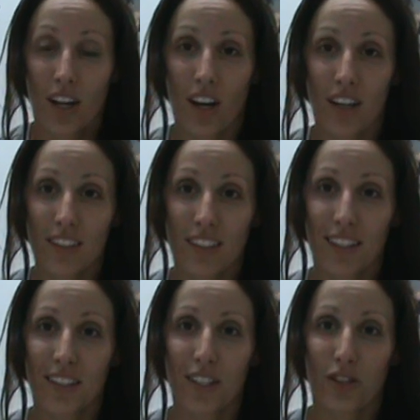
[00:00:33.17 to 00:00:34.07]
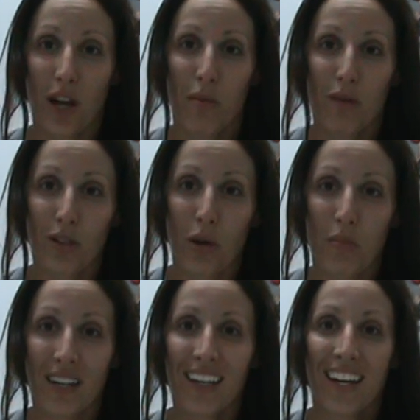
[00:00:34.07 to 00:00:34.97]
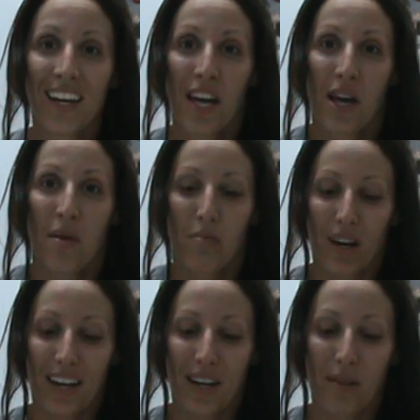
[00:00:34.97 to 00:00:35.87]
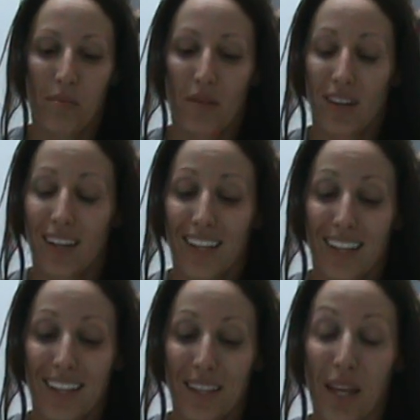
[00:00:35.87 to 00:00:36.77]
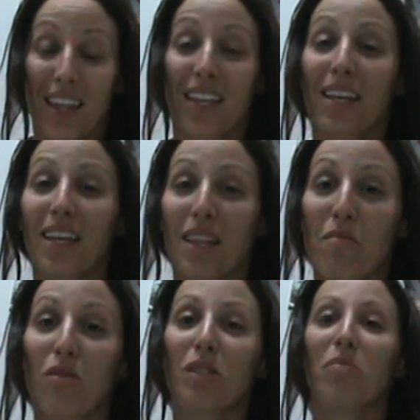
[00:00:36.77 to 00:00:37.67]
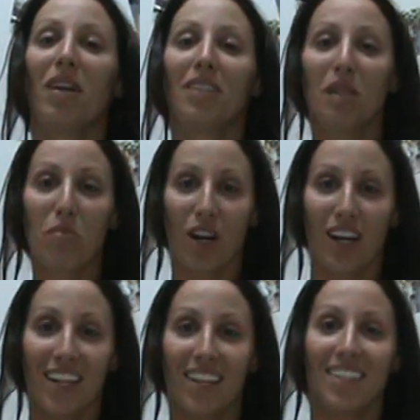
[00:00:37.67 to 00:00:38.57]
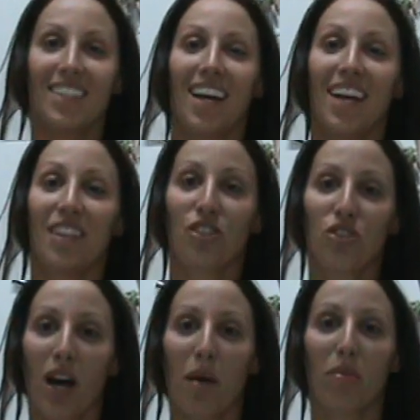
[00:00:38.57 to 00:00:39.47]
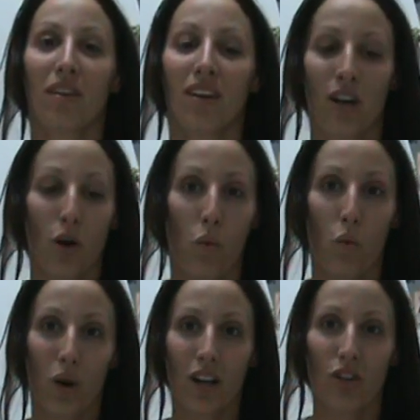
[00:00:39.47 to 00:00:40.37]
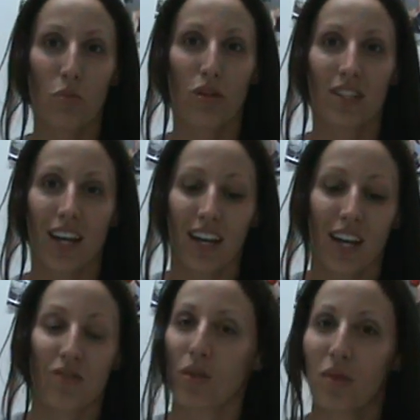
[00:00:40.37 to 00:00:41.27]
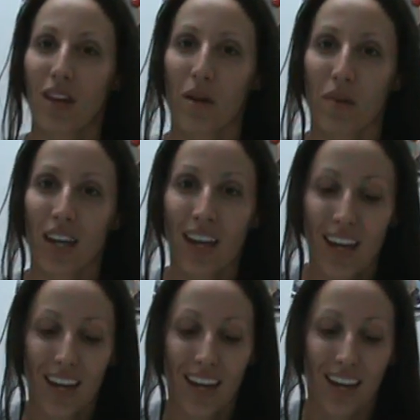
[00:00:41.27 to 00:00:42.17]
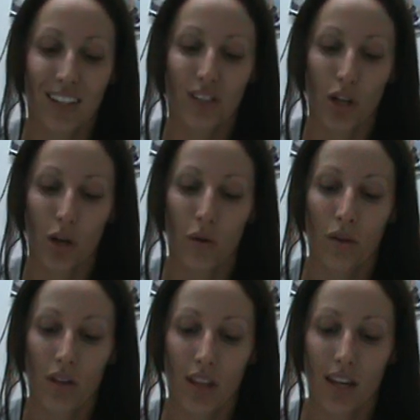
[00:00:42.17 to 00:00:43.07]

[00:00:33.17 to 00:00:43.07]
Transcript: gone since the shop was open. But um, I think the most amazing part is that the shop 100% can run without me. And so